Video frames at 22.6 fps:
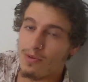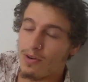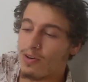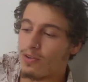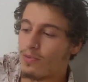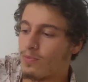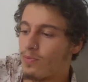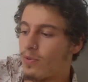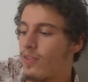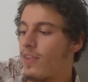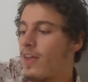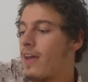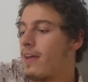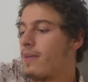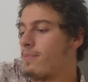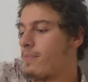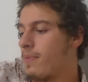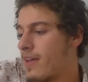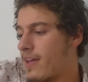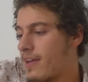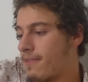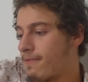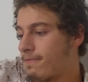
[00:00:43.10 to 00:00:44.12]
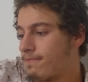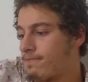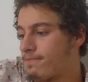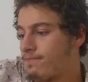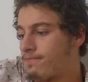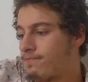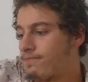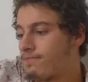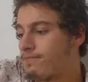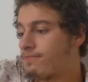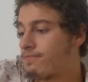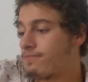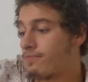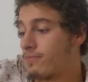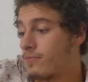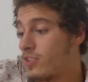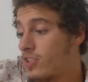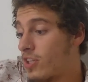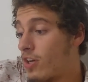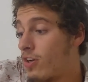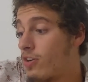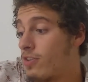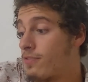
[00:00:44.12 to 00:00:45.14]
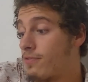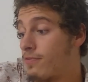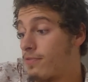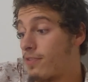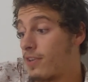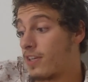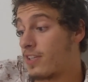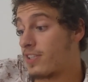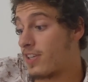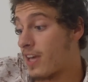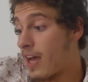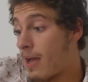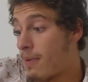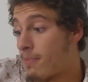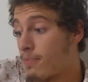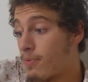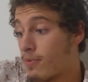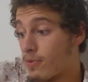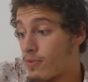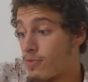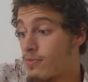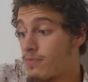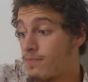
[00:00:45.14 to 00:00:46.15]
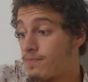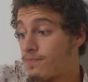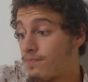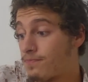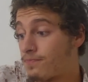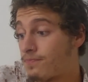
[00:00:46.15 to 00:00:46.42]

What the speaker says: what they mean. So, for example,